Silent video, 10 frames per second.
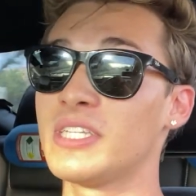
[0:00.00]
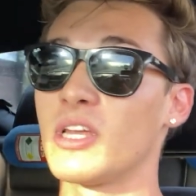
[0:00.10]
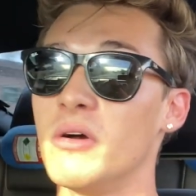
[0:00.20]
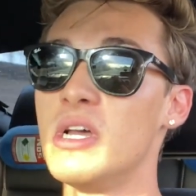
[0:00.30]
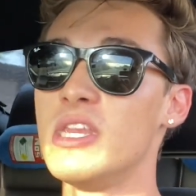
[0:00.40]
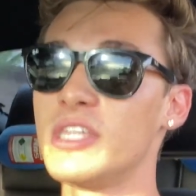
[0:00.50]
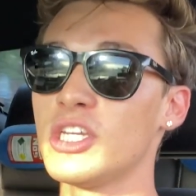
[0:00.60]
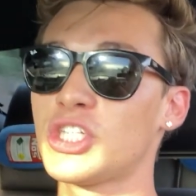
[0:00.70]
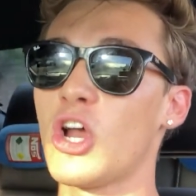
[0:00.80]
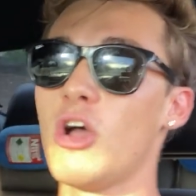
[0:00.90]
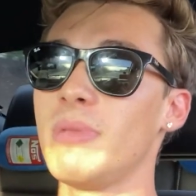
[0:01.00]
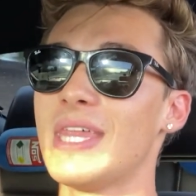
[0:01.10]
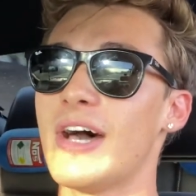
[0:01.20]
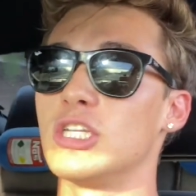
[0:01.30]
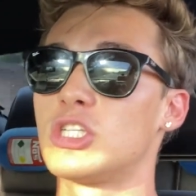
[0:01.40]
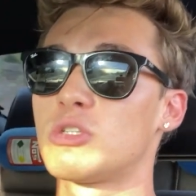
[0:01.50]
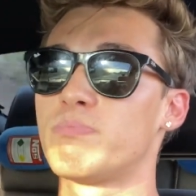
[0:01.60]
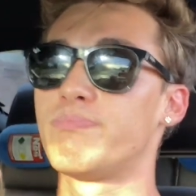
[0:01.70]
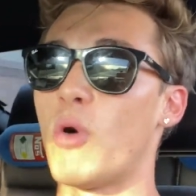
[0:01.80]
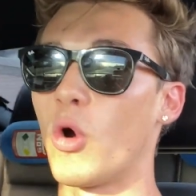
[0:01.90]
So this is showing me that on
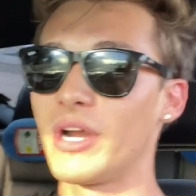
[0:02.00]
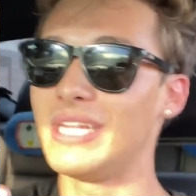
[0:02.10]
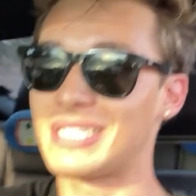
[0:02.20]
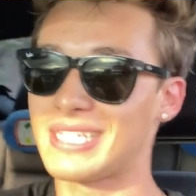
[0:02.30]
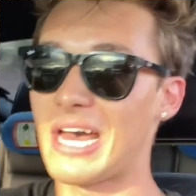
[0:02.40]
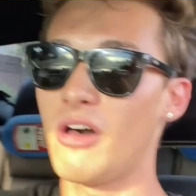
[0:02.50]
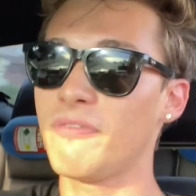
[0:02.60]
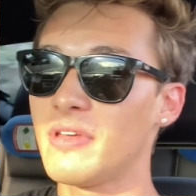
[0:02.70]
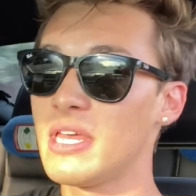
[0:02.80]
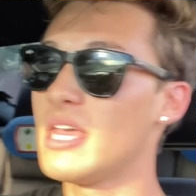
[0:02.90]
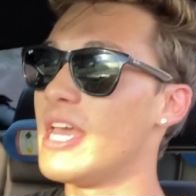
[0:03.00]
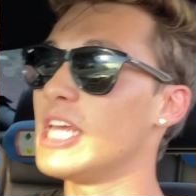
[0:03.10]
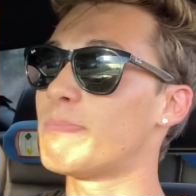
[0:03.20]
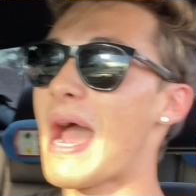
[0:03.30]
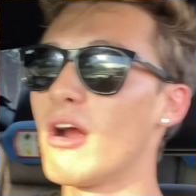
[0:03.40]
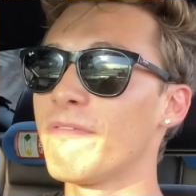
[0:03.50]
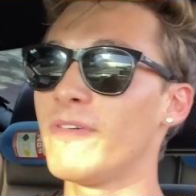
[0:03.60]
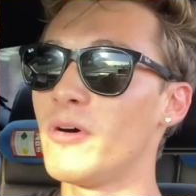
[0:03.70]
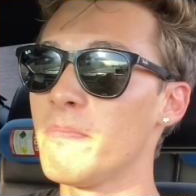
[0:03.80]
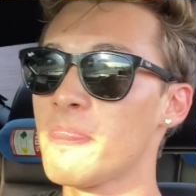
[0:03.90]
Sport itself, it's
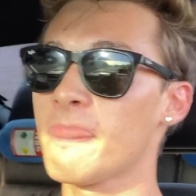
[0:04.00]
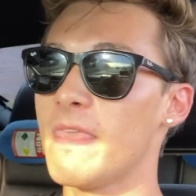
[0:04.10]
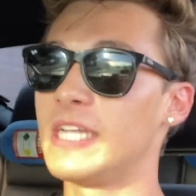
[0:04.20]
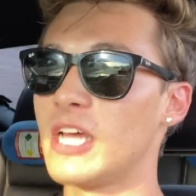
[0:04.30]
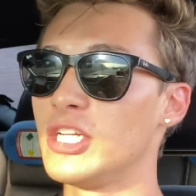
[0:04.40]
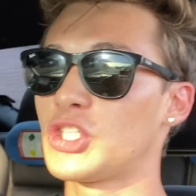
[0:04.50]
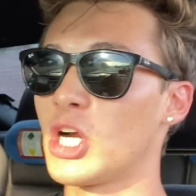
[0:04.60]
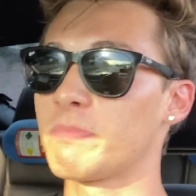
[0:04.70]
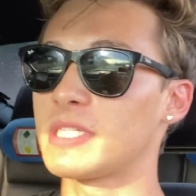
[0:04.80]
powerful. It does chirp the